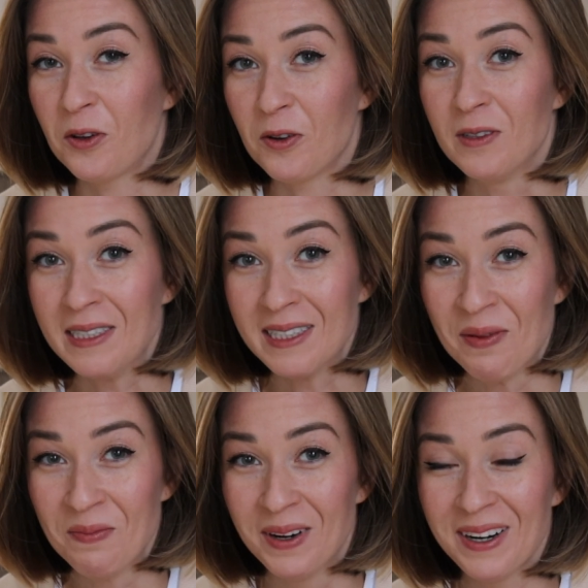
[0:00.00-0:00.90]
of
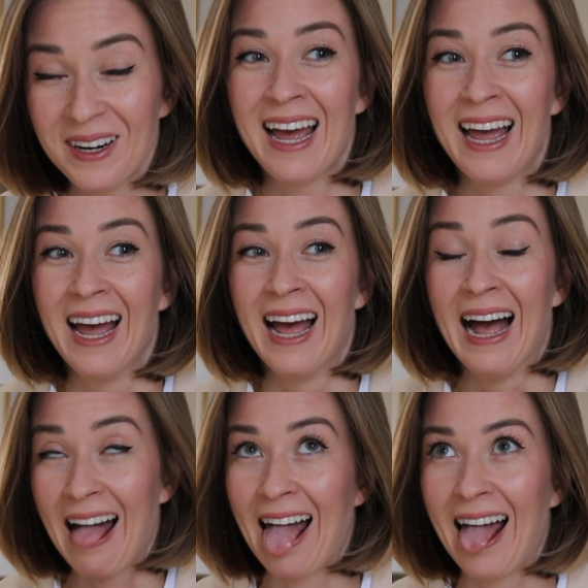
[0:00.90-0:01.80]
December.
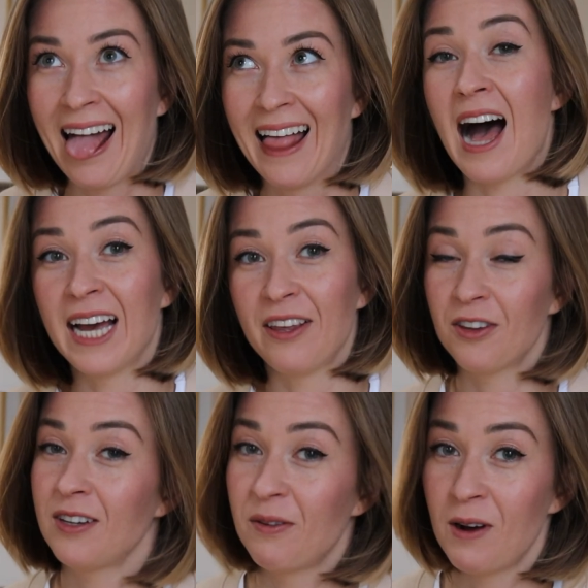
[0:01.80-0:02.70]
I
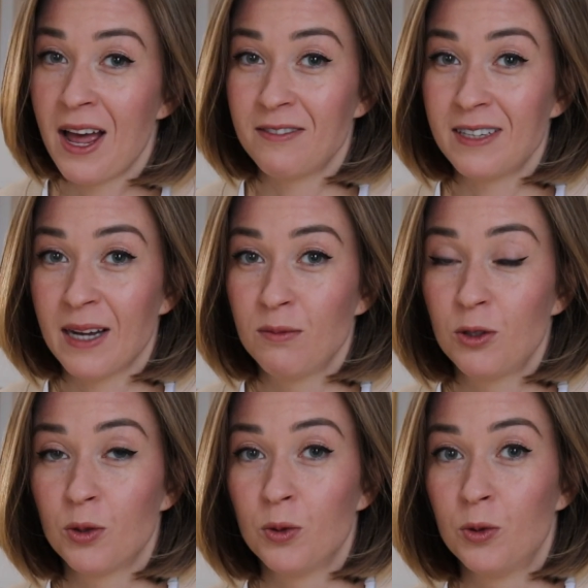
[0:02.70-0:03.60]
thought I would have time
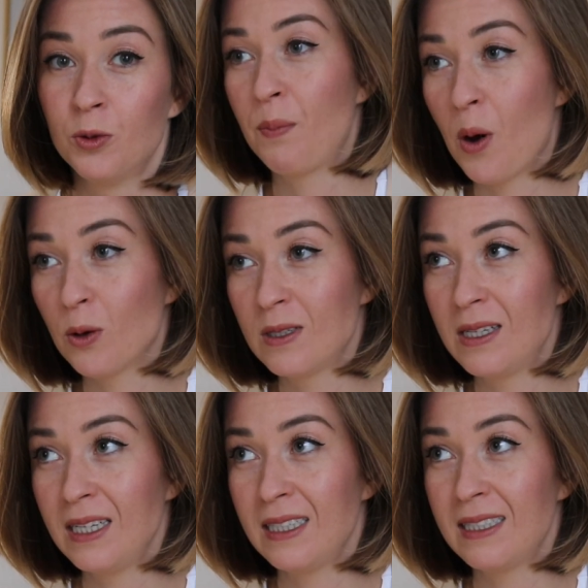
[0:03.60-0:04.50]
to post
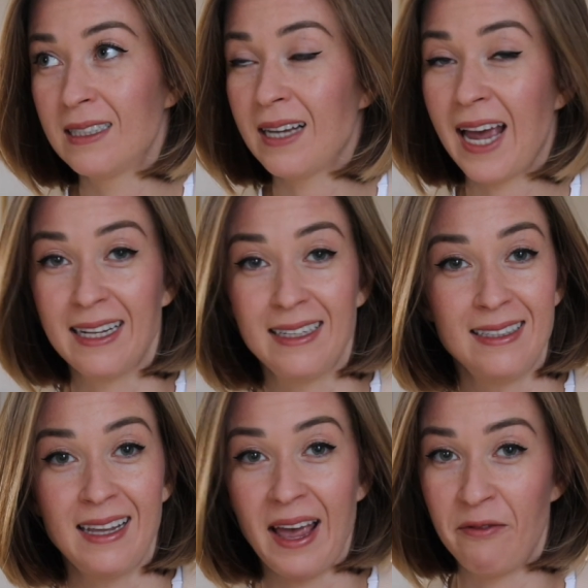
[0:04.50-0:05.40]
this,
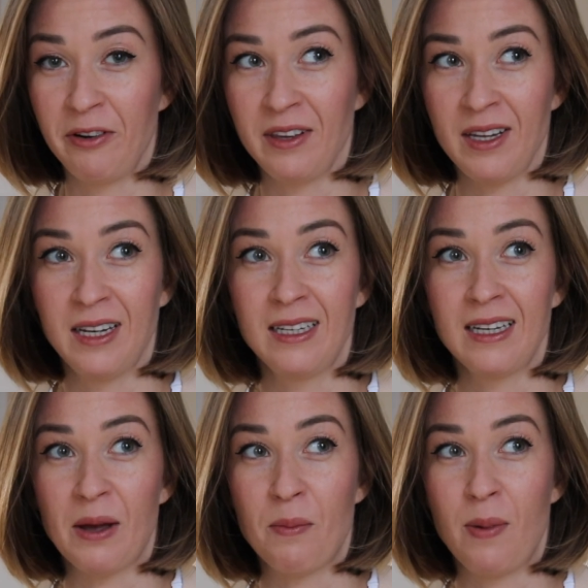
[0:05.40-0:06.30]
edit everything,
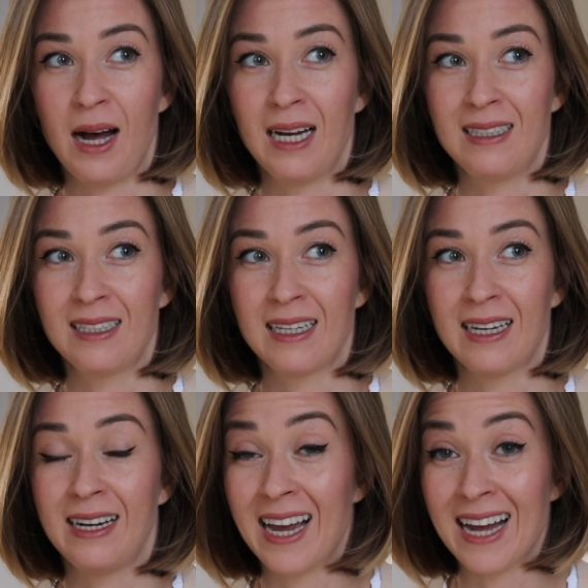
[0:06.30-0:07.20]
but
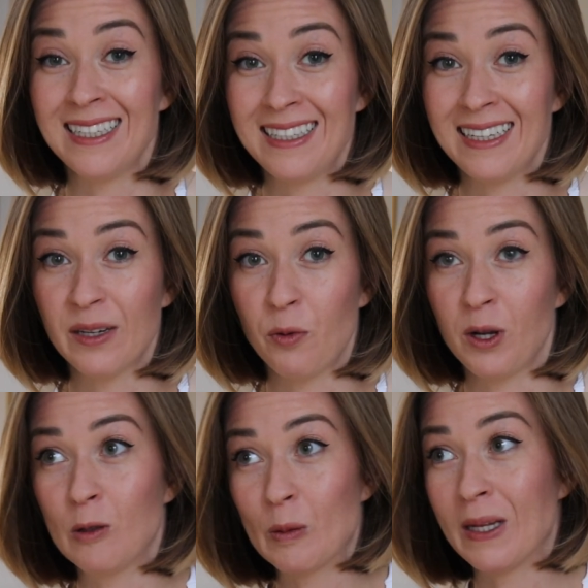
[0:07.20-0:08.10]
reality, when
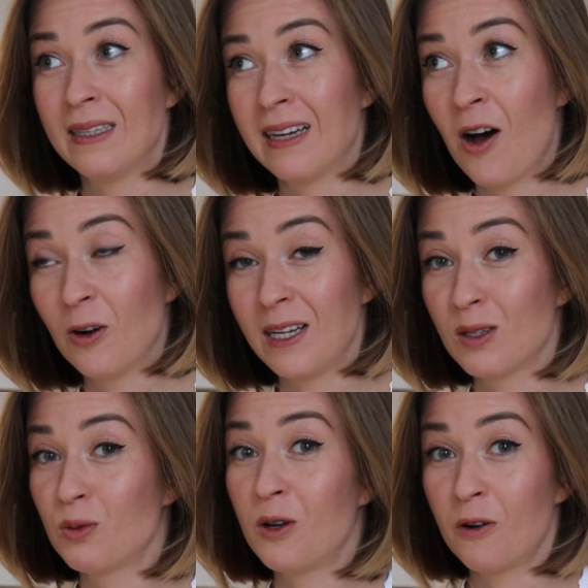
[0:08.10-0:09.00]
you spend the
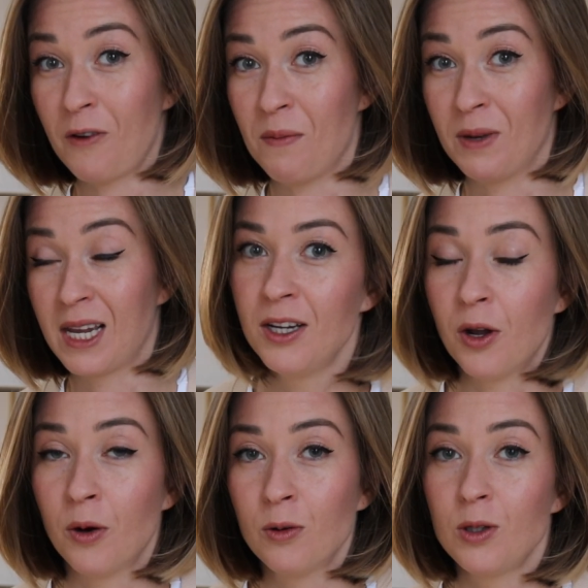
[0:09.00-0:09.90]
holidays with your family, you
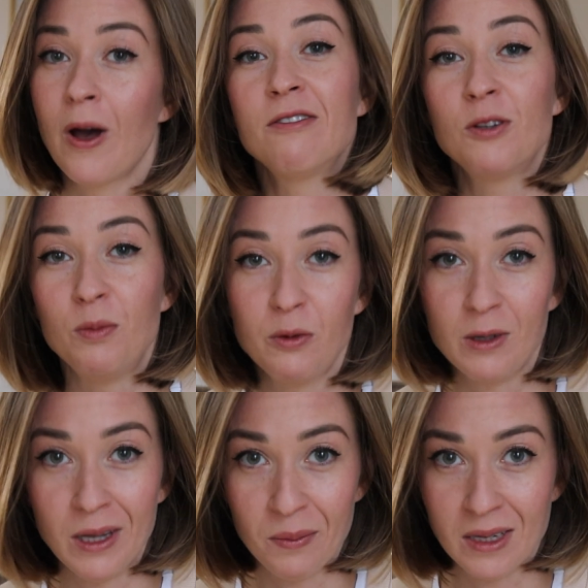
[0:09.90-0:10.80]
know, you have to be with
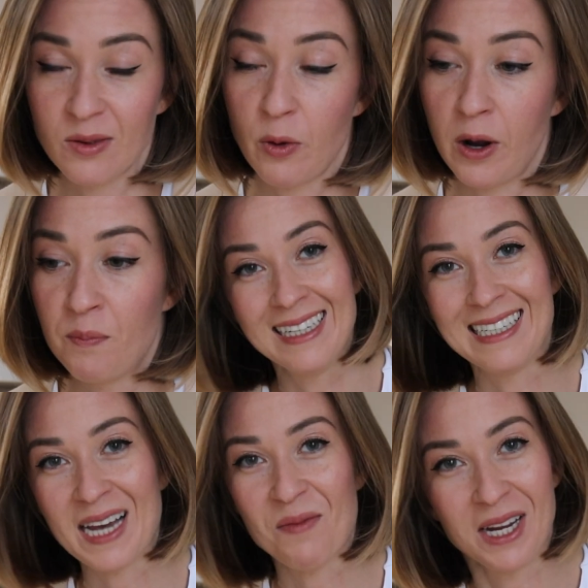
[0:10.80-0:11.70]
them as well. It's
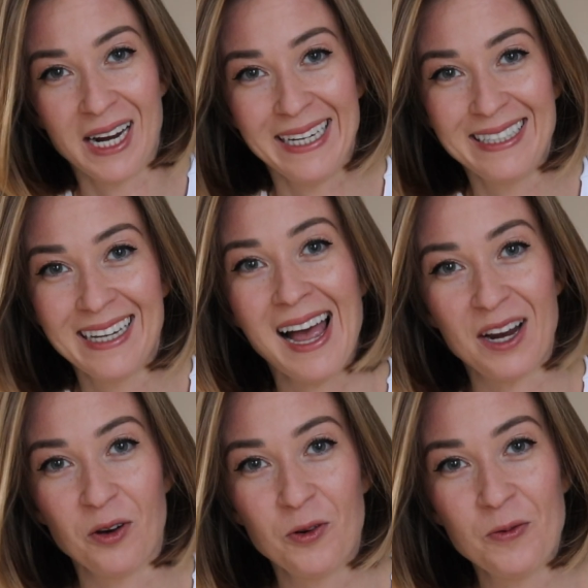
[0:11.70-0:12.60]
coming late, I
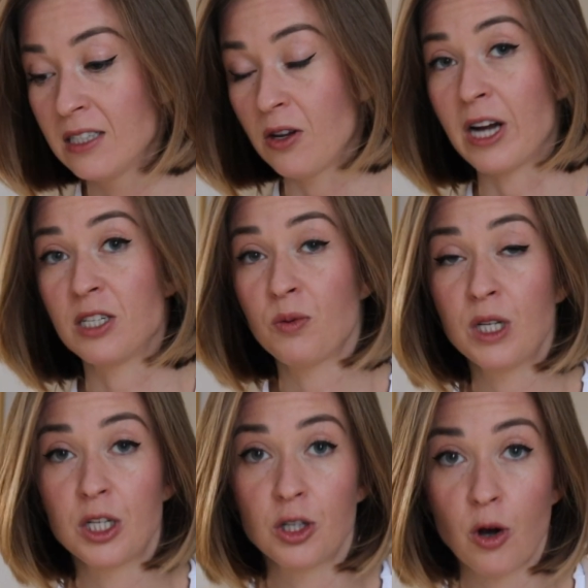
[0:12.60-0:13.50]
know. So I just want
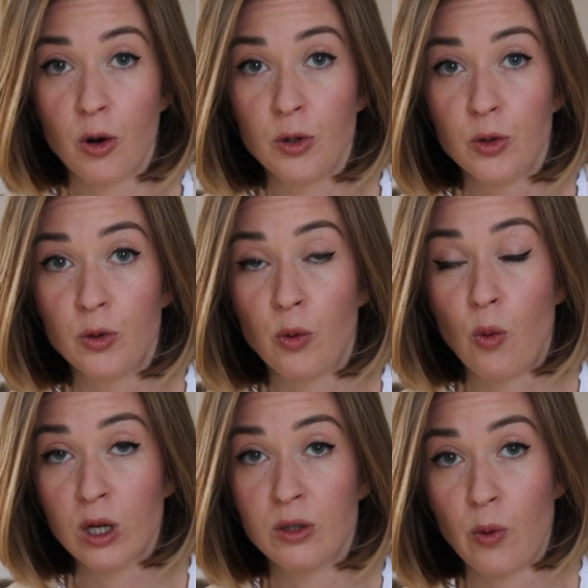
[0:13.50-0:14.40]
to show you
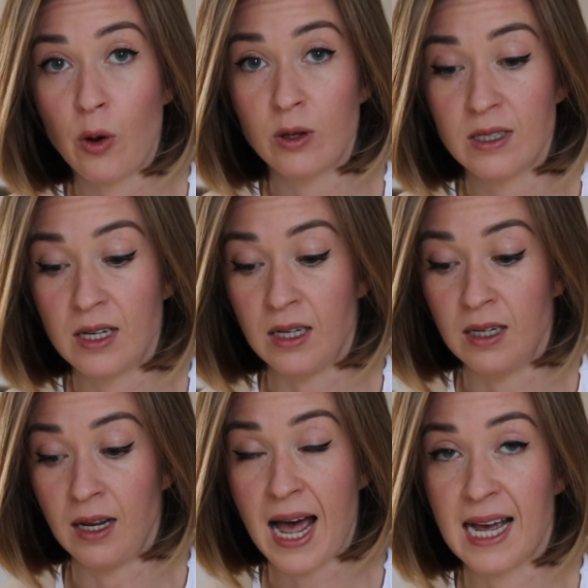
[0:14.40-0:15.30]
what was the
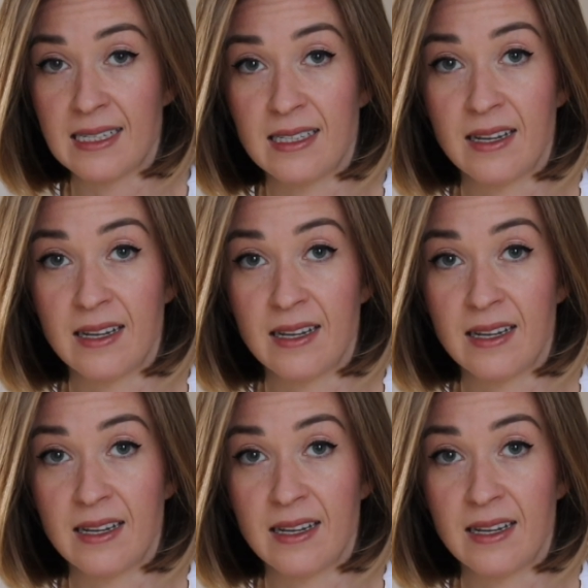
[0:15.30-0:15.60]
last